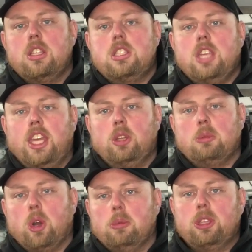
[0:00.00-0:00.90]
tighten up
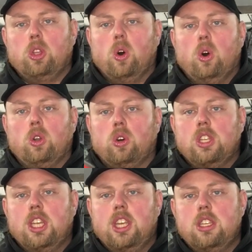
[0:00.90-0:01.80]
a cupboard door or
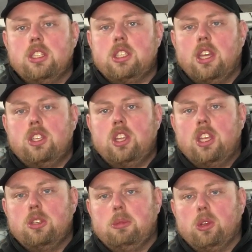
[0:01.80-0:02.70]
they need you to
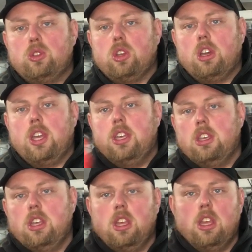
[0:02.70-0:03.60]
change a plug socket.
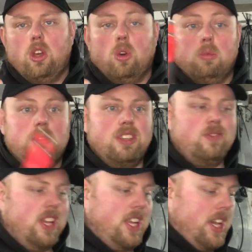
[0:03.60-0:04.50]
Comes in
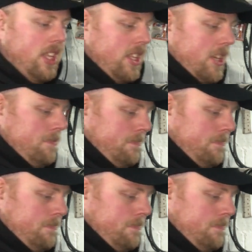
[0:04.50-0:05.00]
really handy.